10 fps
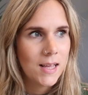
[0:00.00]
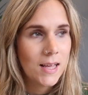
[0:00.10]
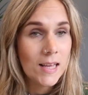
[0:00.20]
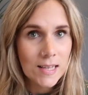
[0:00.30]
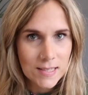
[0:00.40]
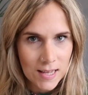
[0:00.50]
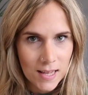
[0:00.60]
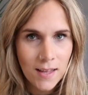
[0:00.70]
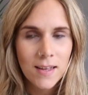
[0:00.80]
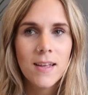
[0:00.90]

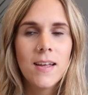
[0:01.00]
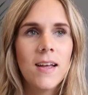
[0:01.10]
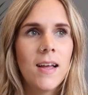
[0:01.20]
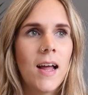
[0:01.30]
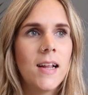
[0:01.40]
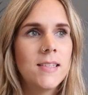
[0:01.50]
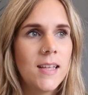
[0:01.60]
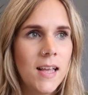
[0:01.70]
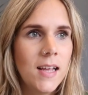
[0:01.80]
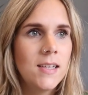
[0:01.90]
easy, and
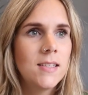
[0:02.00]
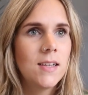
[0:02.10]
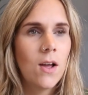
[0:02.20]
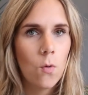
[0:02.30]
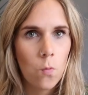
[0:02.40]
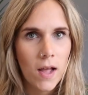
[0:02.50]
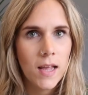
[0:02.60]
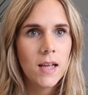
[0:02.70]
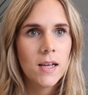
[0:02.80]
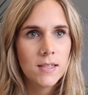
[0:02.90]
it's eat,
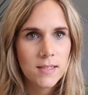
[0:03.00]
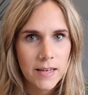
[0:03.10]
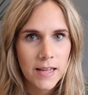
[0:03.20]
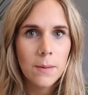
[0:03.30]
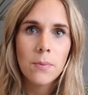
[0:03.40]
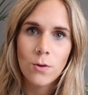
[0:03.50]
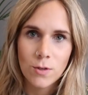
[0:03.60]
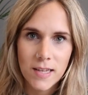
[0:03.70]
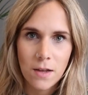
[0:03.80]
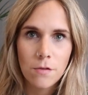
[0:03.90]
awake, sleep
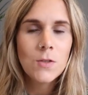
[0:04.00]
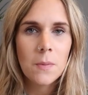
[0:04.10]
yourself.